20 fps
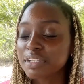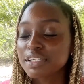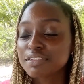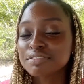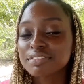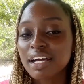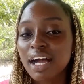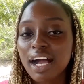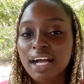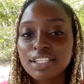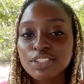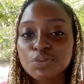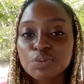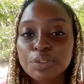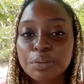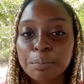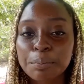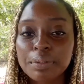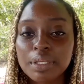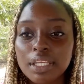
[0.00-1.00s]
of that
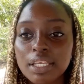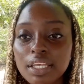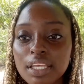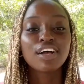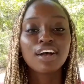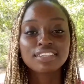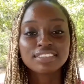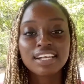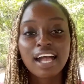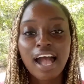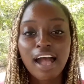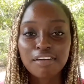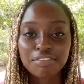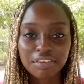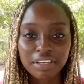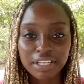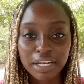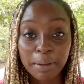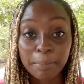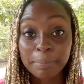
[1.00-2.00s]
would be not
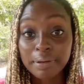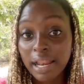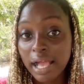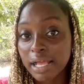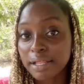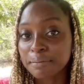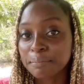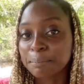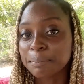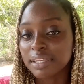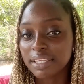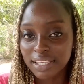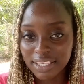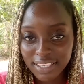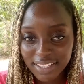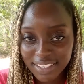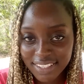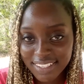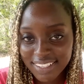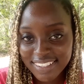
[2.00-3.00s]
having a plan B.
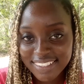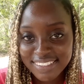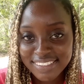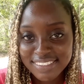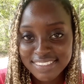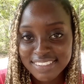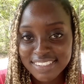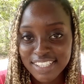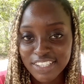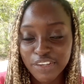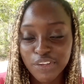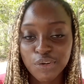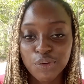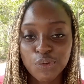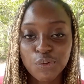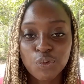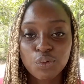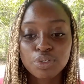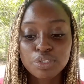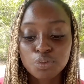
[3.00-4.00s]
You
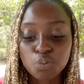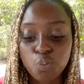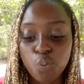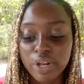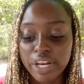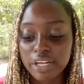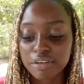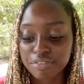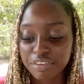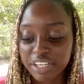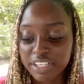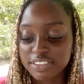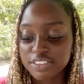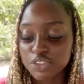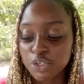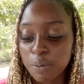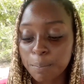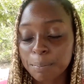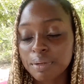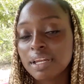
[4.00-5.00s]
know, whatever is
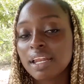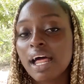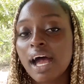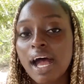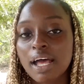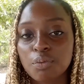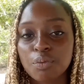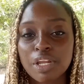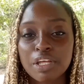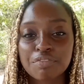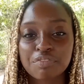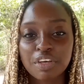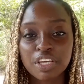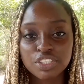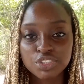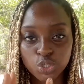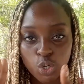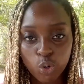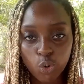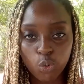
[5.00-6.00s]
your plan, whatever
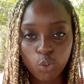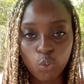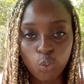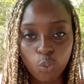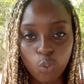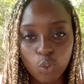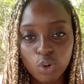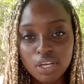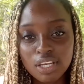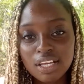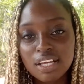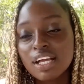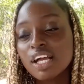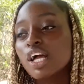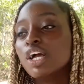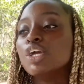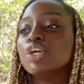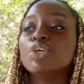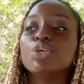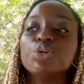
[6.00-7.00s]
is your goal,
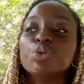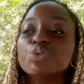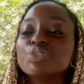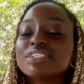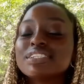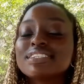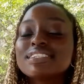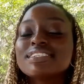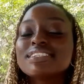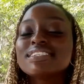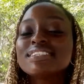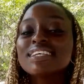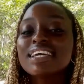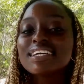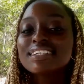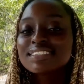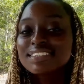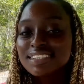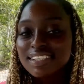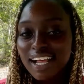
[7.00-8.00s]
you stick
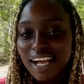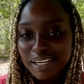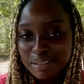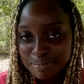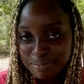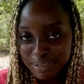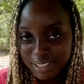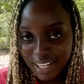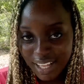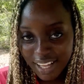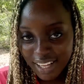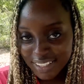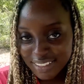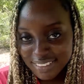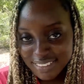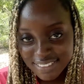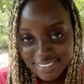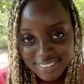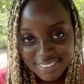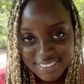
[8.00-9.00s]
to that
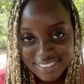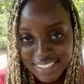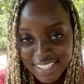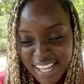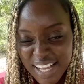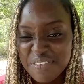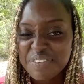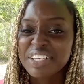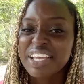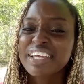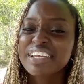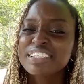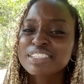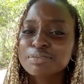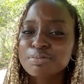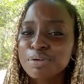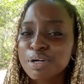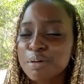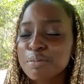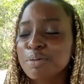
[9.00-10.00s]
plan. And we kind of
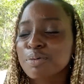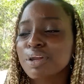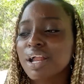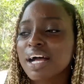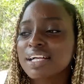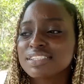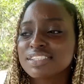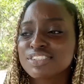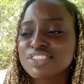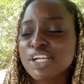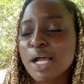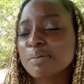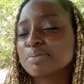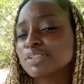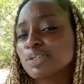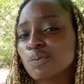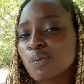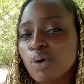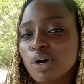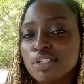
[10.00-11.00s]
spoke about that in
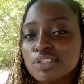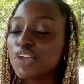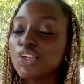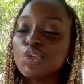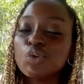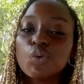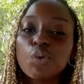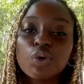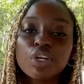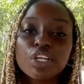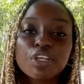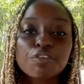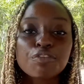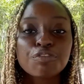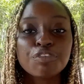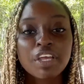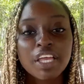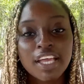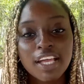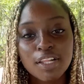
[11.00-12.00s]
chapter 1. You only
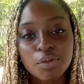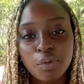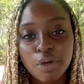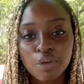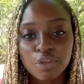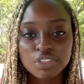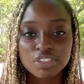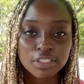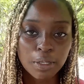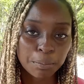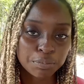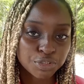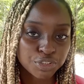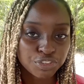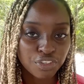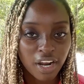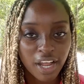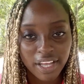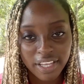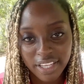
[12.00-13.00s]
fail when you stop
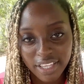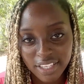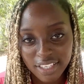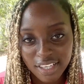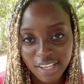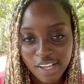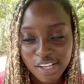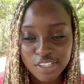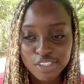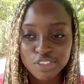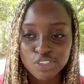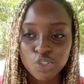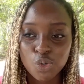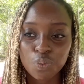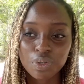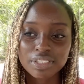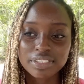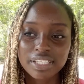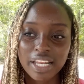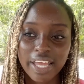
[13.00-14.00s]
trying. So
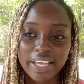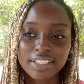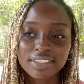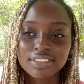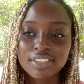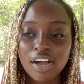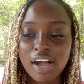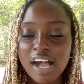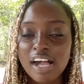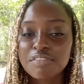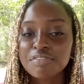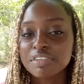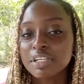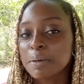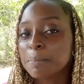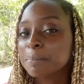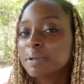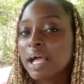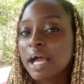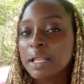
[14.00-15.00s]
it's like not having a
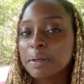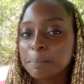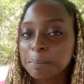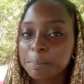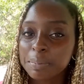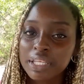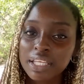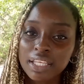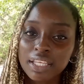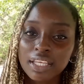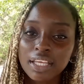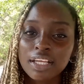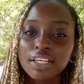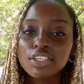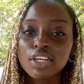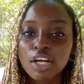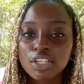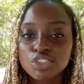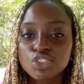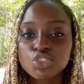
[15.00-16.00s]
plan B,
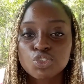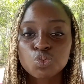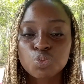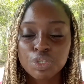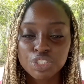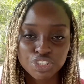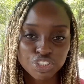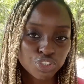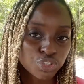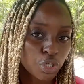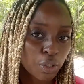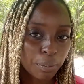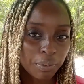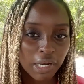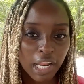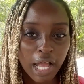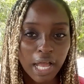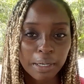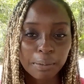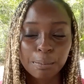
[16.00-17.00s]
not switching your
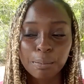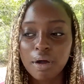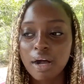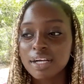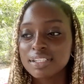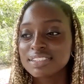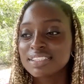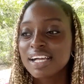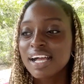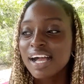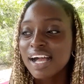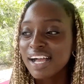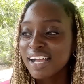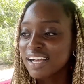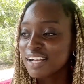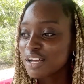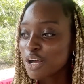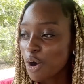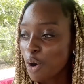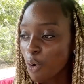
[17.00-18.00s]
plan, but
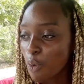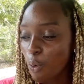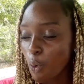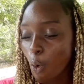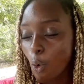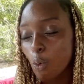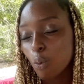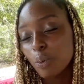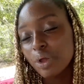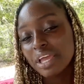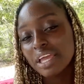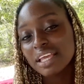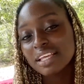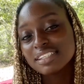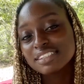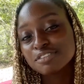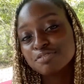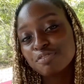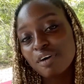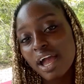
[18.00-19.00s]

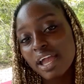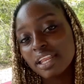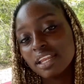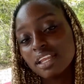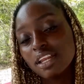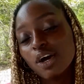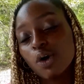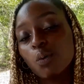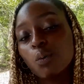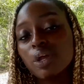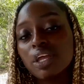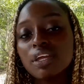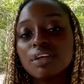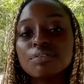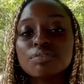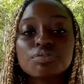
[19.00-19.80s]
always finding a way.